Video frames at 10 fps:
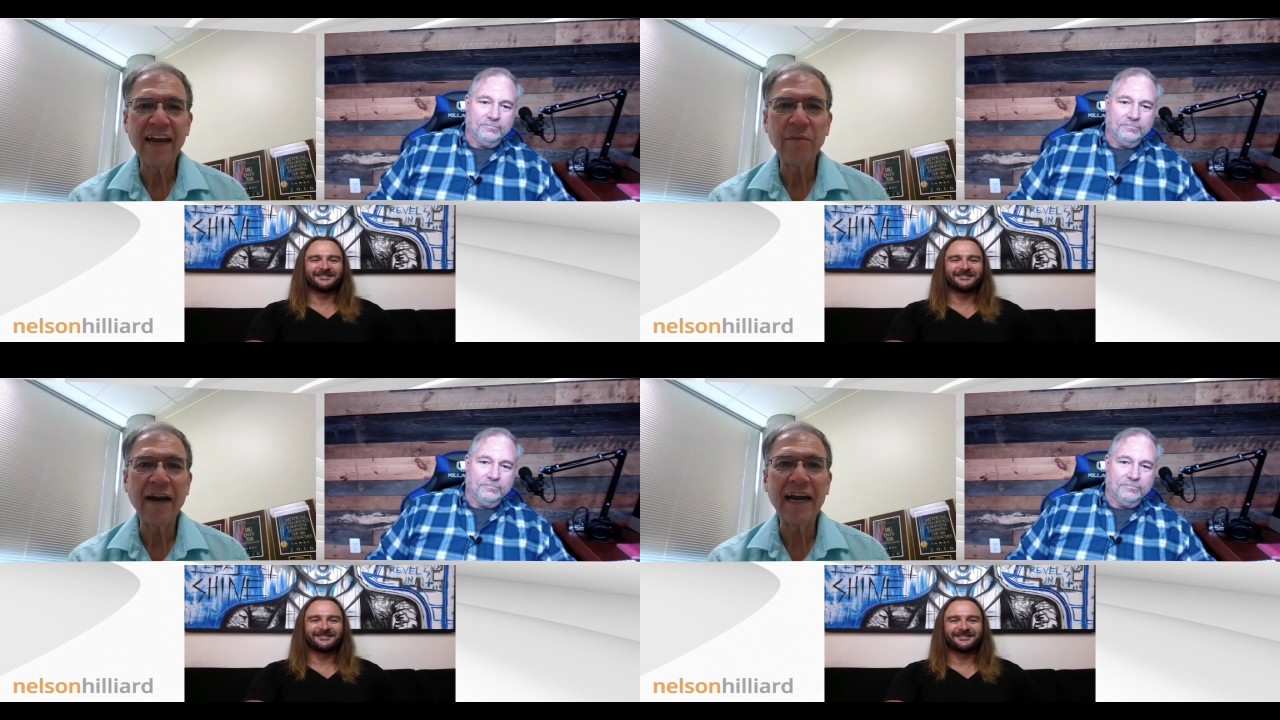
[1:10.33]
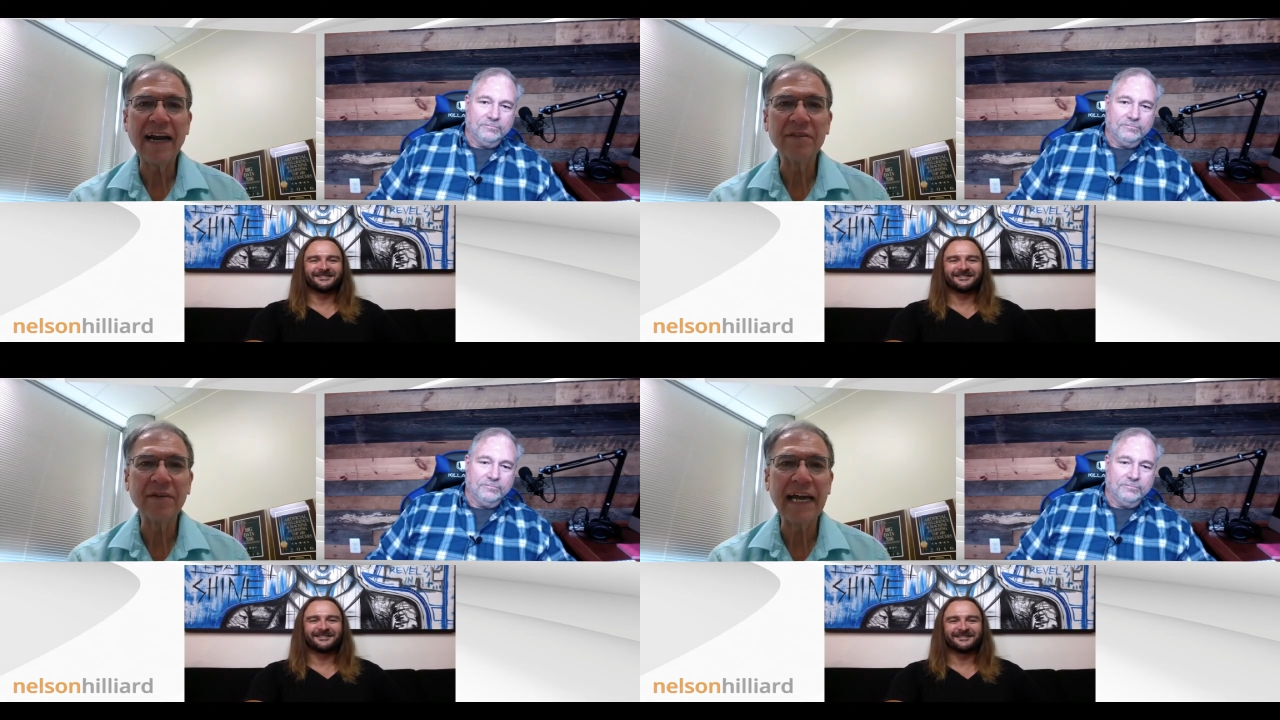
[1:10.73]
Speaker 1: Thank
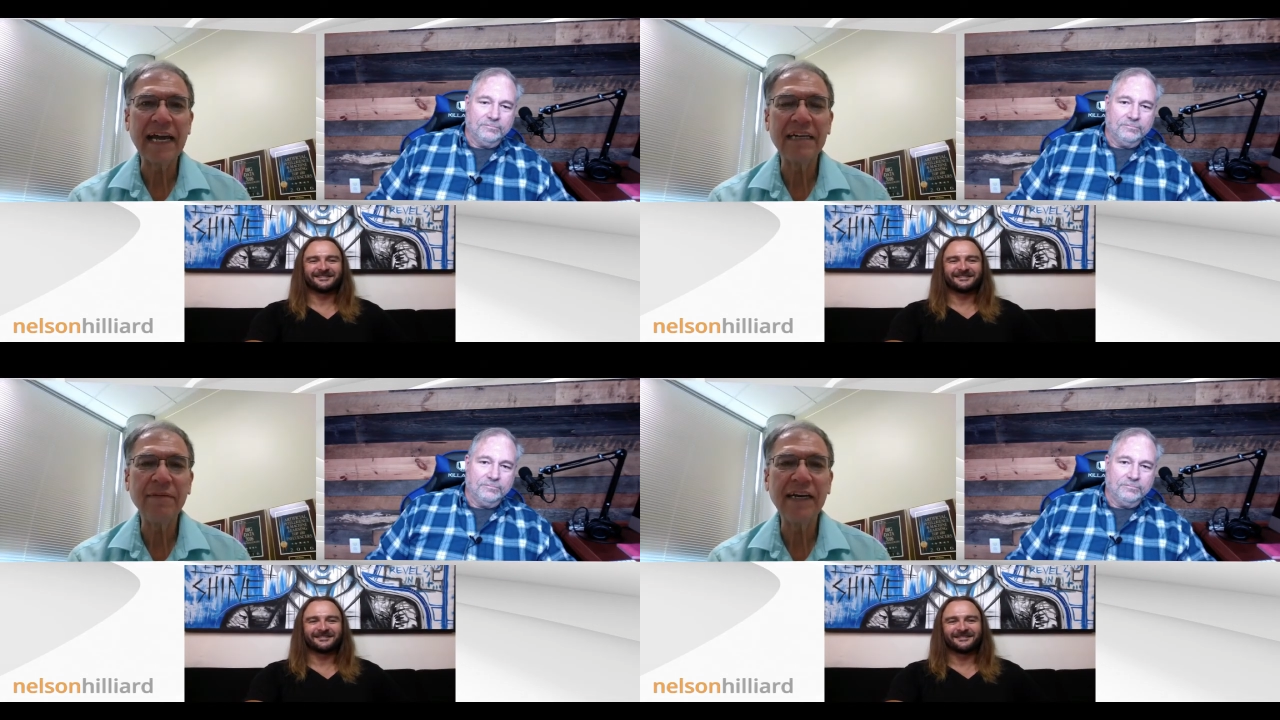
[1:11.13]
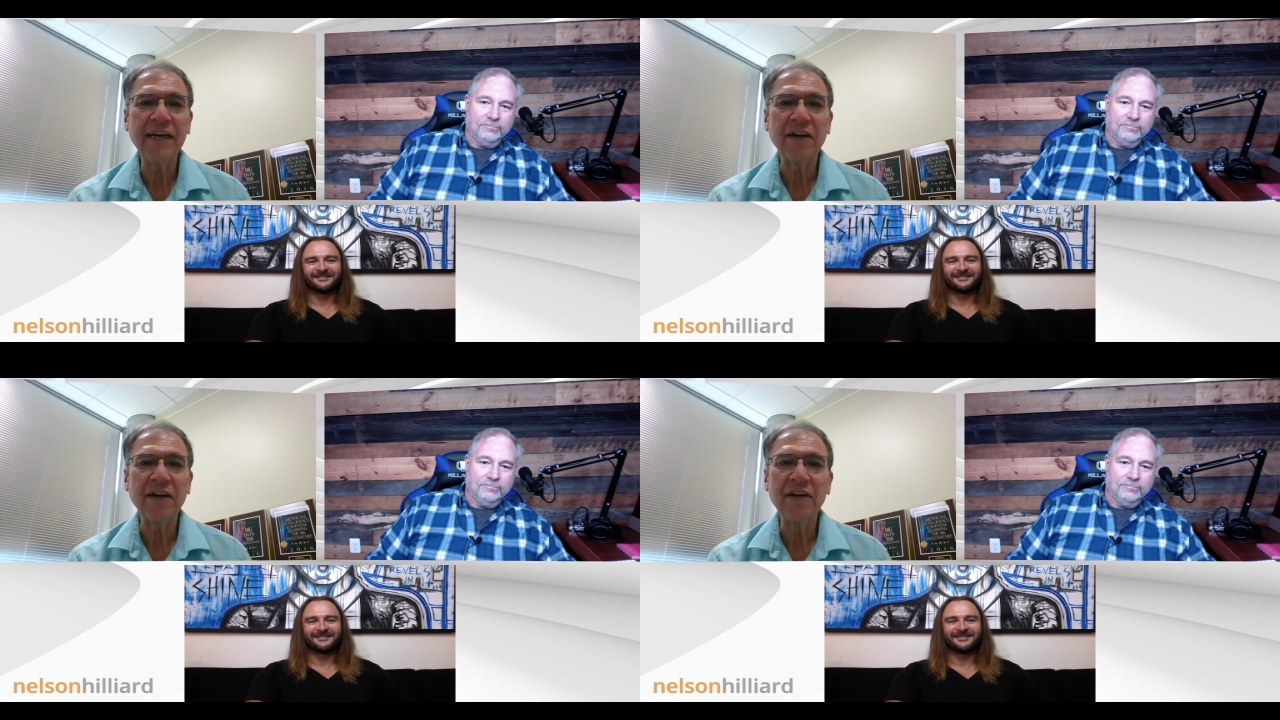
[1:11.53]
you, Brad. I'm so glad
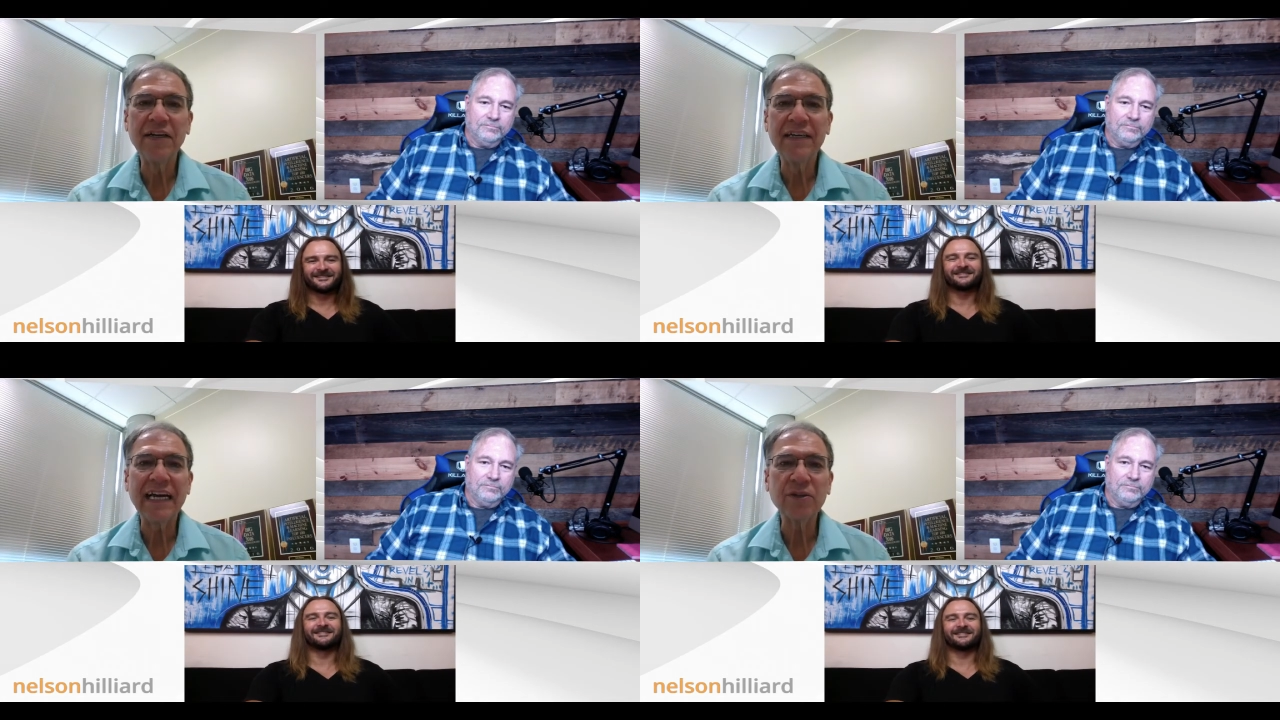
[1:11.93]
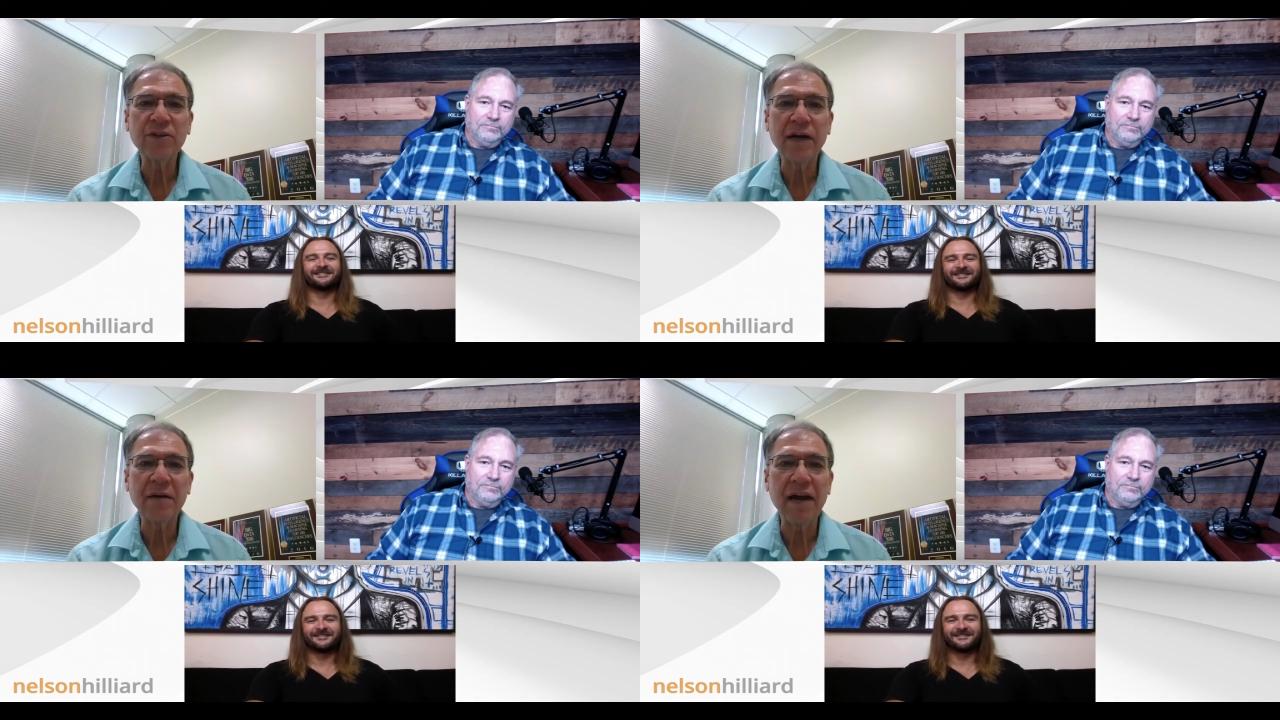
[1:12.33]
to be here.
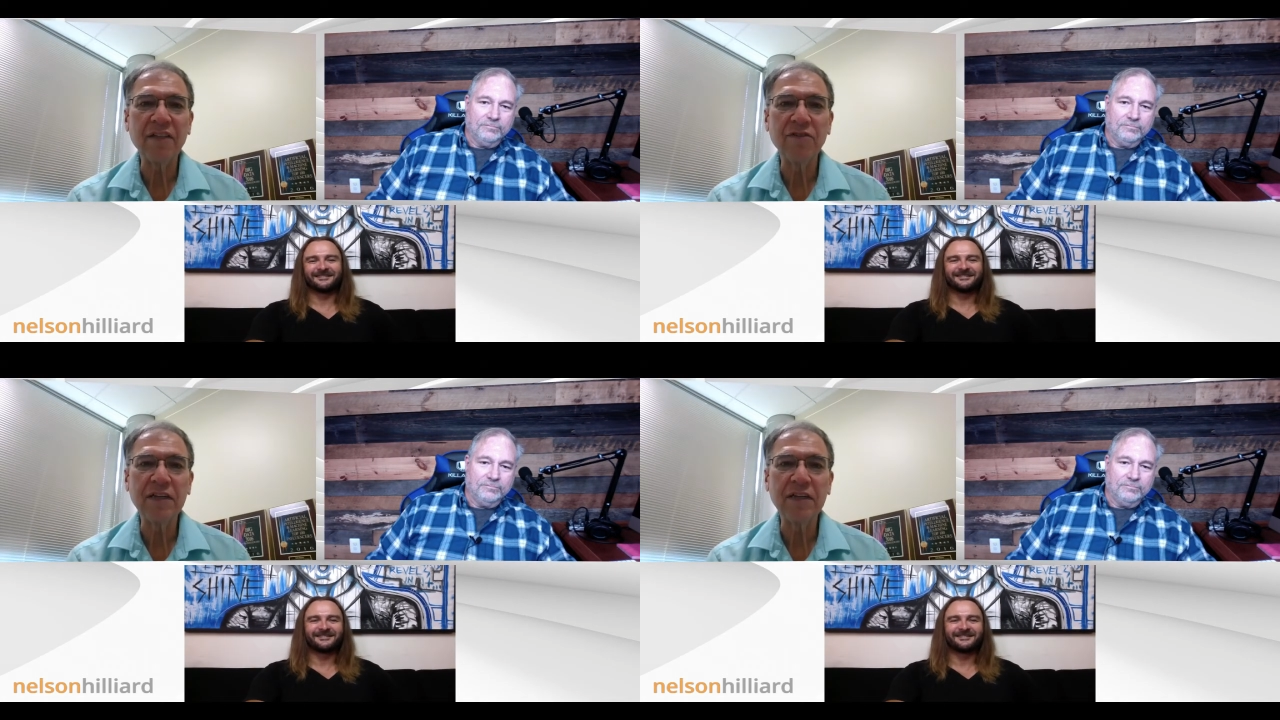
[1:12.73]
That's quite a